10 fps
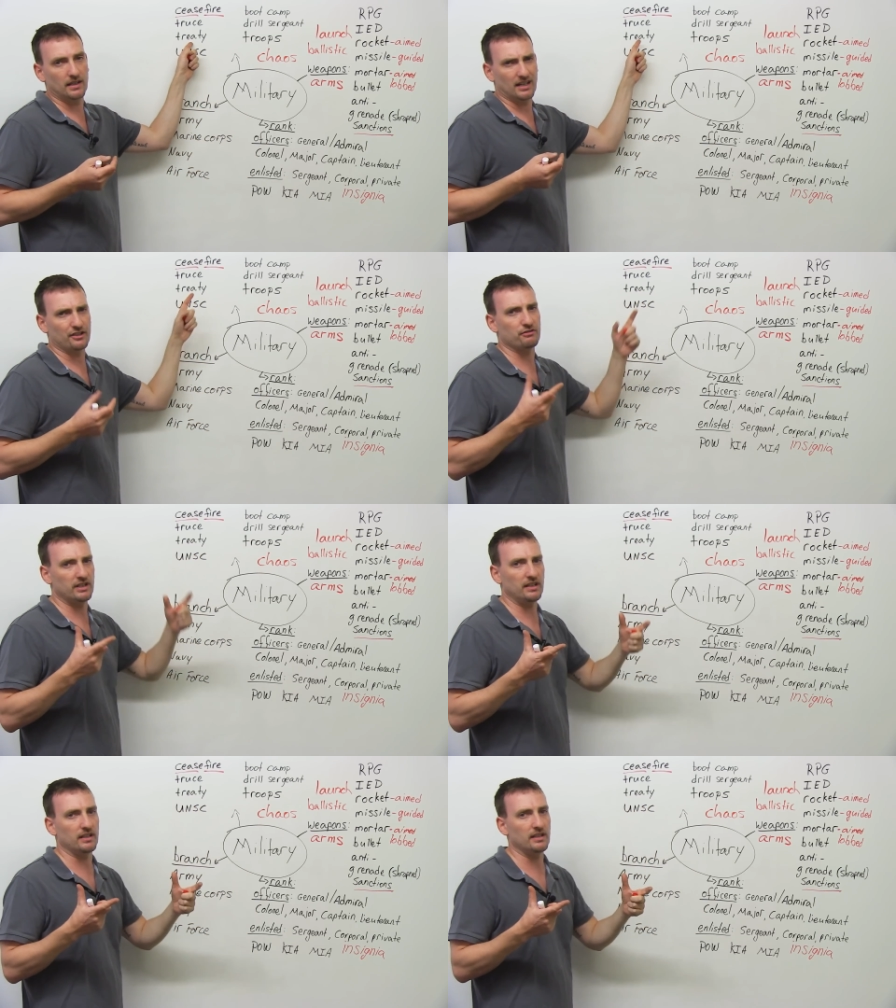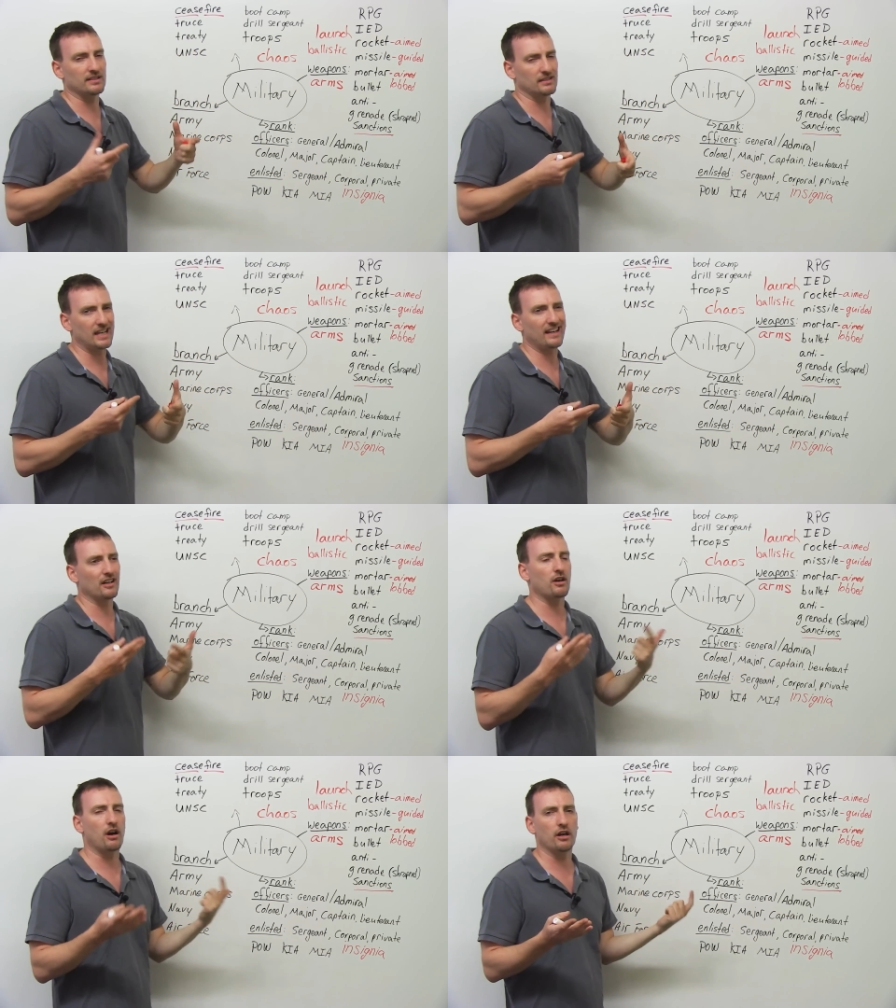A treaty is like
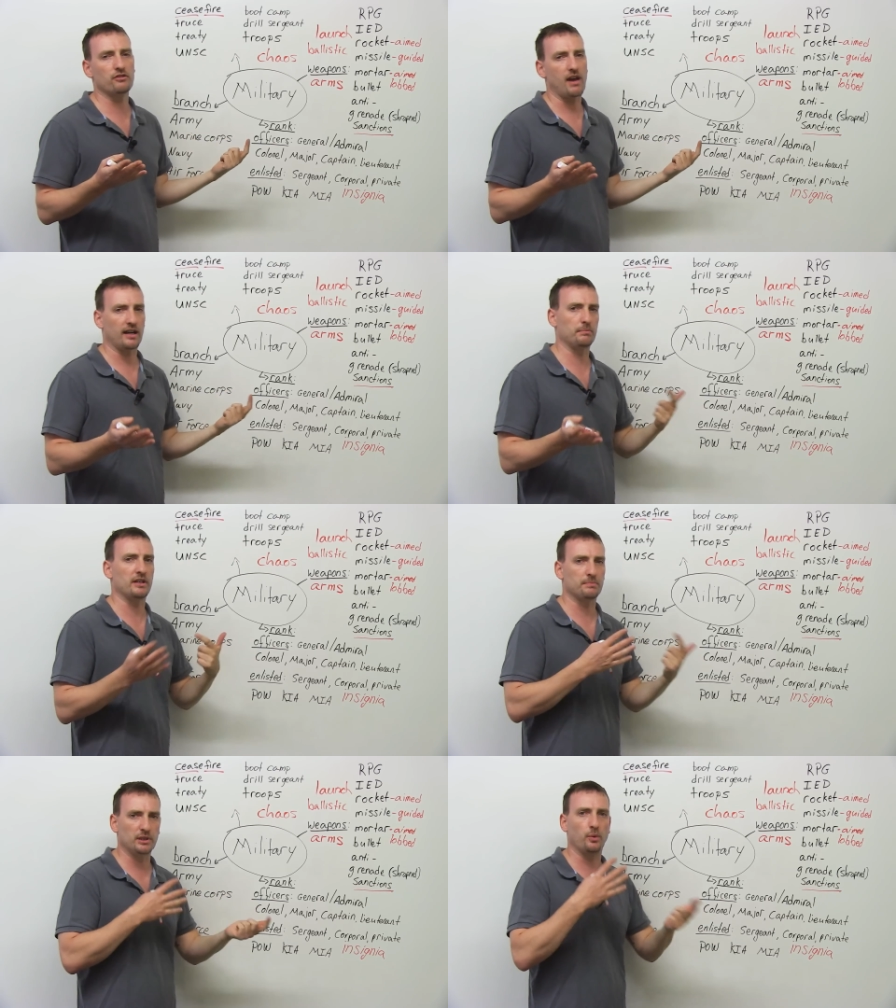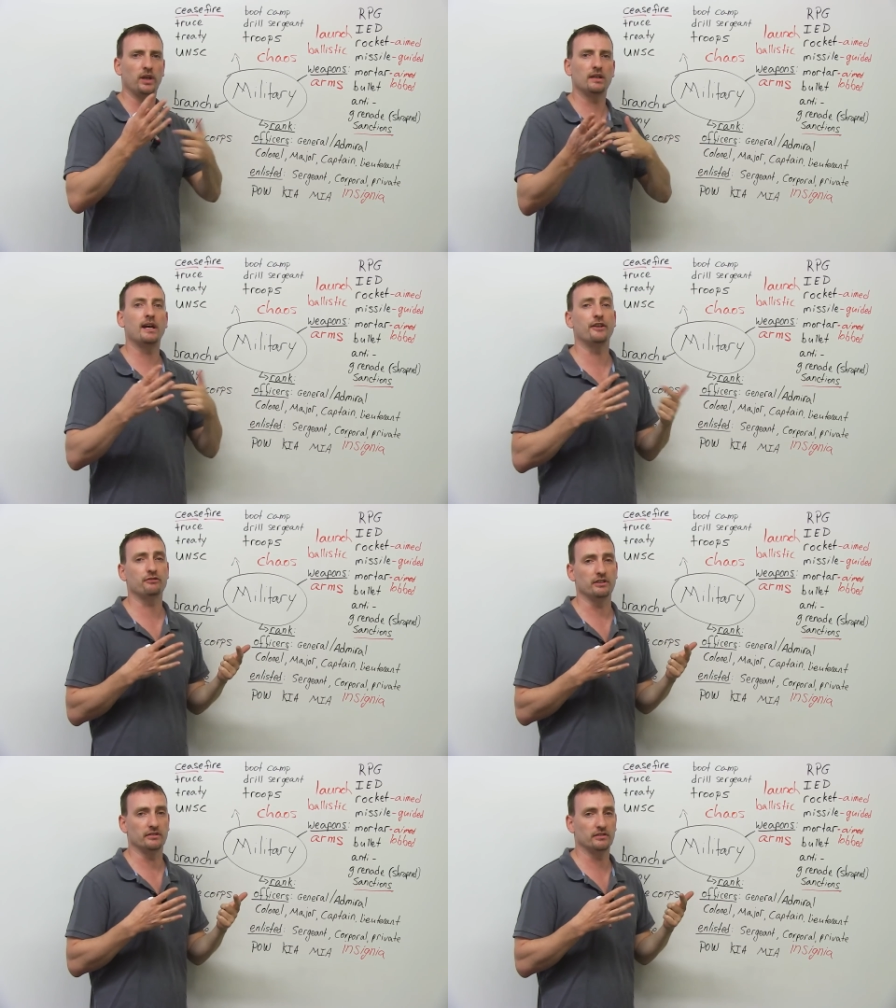a contract, but it's between
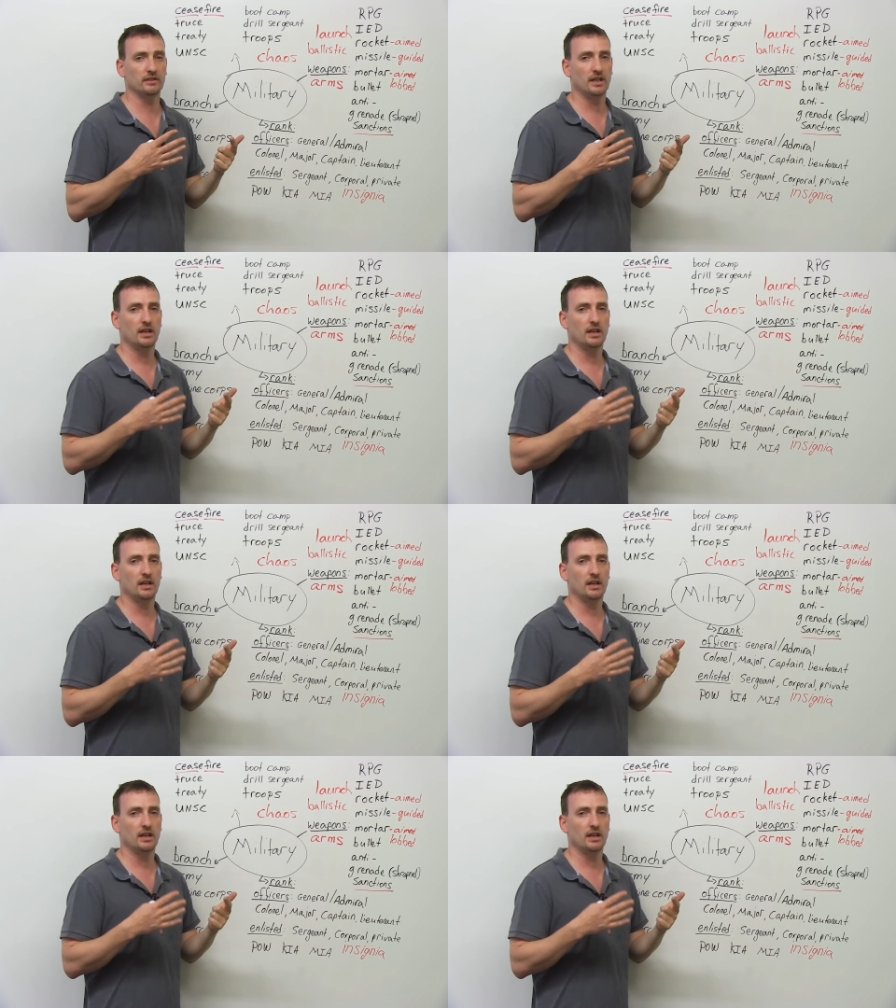countries.